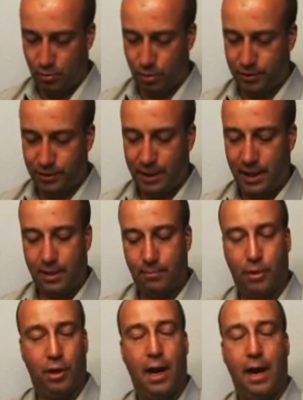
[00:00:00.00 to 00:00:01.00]
Once again,
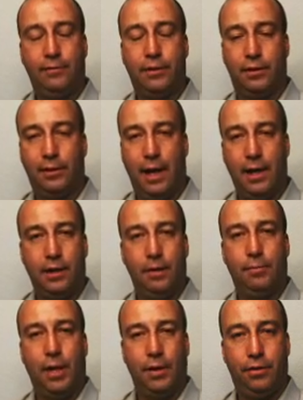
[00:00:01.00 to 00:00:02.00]
I'm going to have to tighten
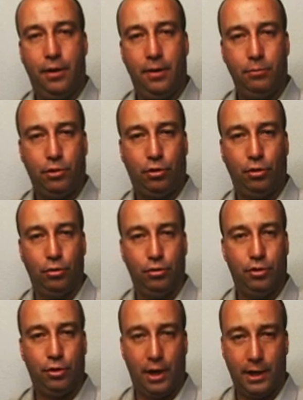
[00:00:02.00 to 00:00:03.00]
up that thumb
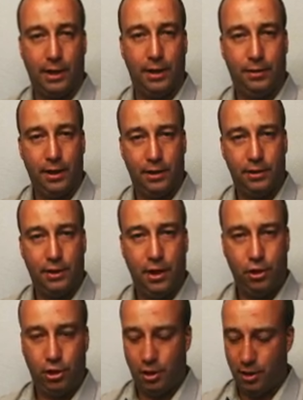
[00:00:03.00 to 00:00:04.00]
screw so I can get the
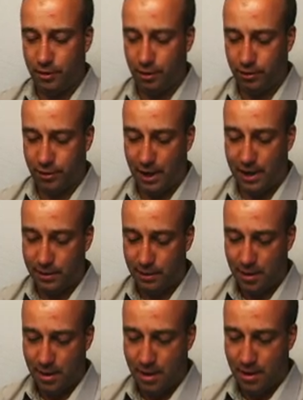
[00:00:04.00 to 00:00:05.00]
extension on there tight.
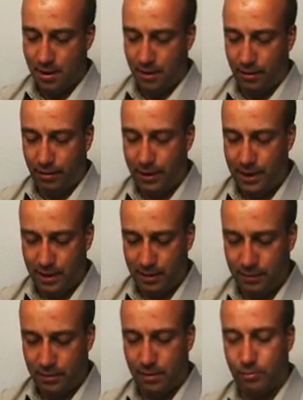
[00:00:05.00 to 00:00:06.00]

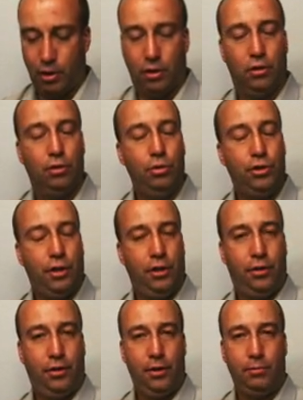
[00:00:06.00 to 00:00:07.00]
Then I'm going to loosen
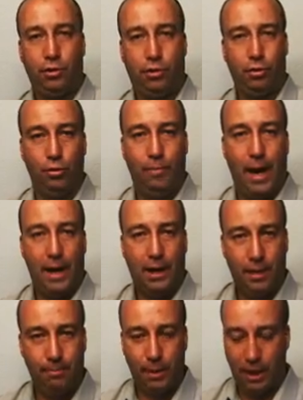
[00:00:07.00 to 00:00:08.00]
the thumb screw
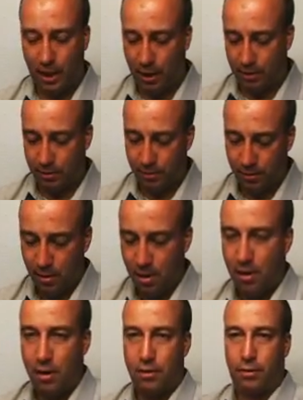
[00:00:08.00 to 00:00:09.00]
back up again.
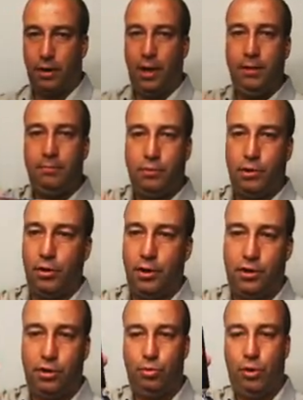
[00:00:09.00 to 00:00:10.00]
Okay, so
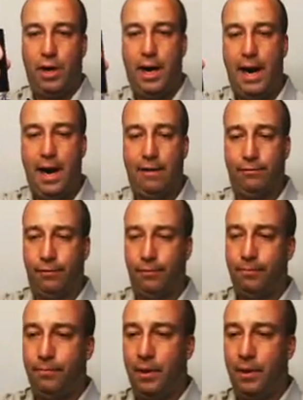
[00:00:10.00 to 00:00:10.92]
this is what I have.